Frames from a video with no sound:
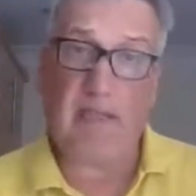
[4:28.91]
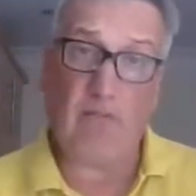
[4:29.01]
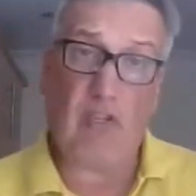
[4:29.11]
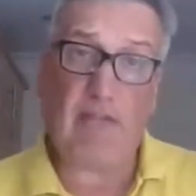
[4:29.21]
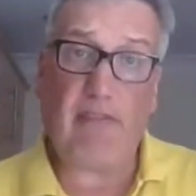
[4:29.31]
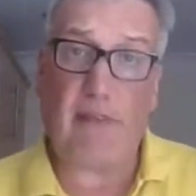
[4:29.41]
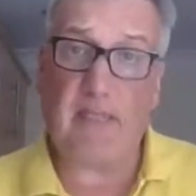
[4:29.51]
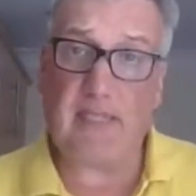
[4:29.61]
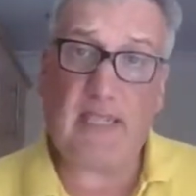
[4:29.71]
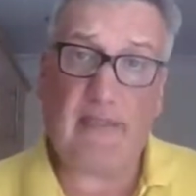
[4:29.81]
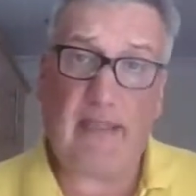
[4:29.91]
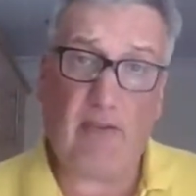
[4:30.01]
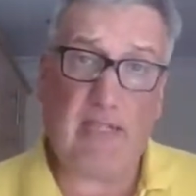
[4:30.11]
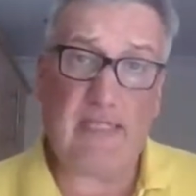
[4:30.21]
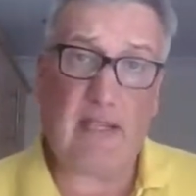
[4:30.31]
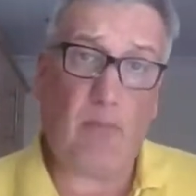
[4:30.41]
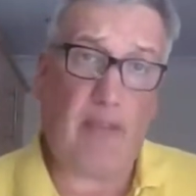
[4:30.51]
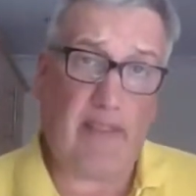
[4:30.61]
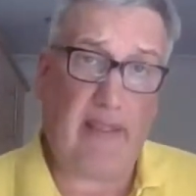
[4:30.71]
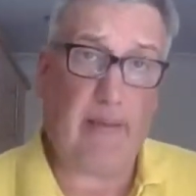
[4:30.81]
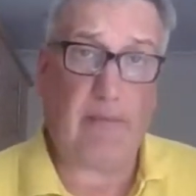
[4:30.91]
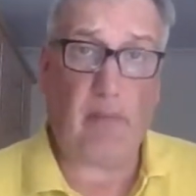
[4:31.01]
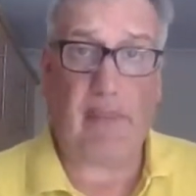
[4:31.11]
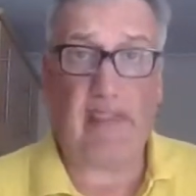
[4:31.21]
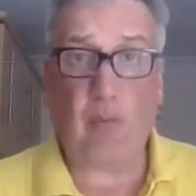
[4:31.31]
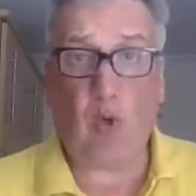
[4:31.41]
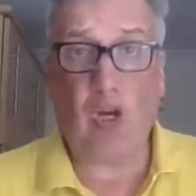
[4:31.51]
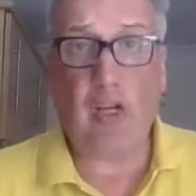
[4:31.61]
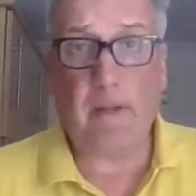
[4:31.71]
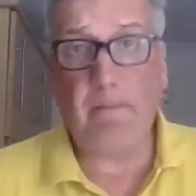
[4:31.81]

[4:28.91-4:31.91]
really famous theories and whether they work.